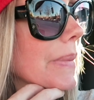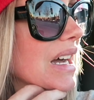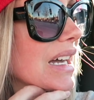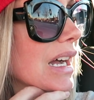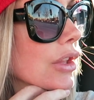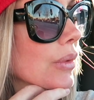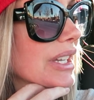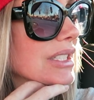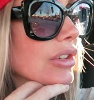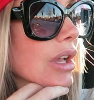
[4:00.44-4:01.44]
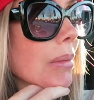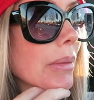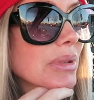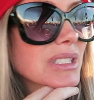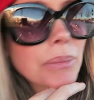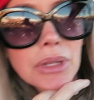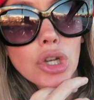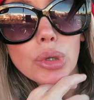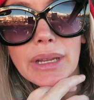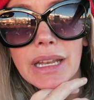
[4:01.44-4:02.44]
but otherwise I'll come up with something
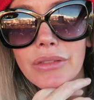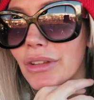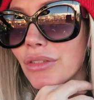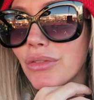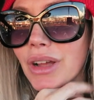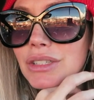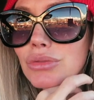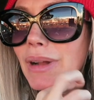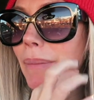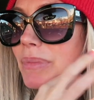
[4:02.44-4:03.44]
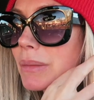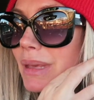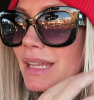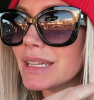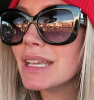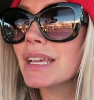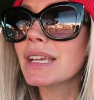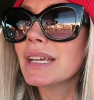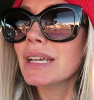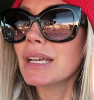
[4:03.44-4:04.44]
creative and fun to wrap them in.
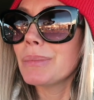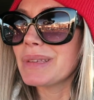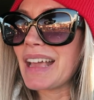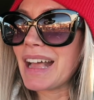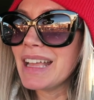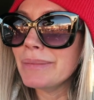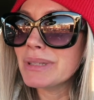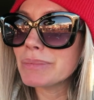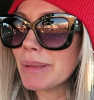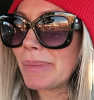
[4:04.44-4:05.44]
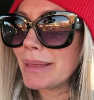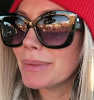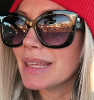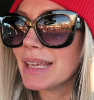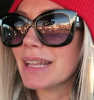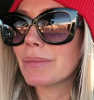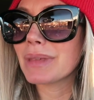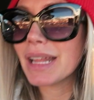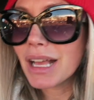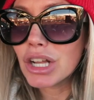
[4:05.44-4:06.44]
But yeah, I miss my baby and I'm
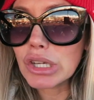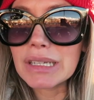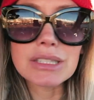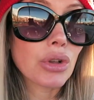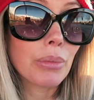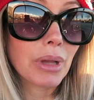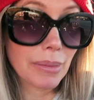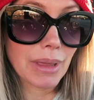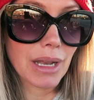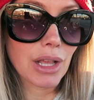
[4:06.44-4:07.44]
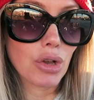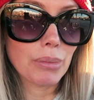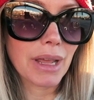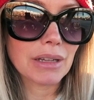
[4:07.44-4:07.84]
getting hungry, so I'm gonna be heading home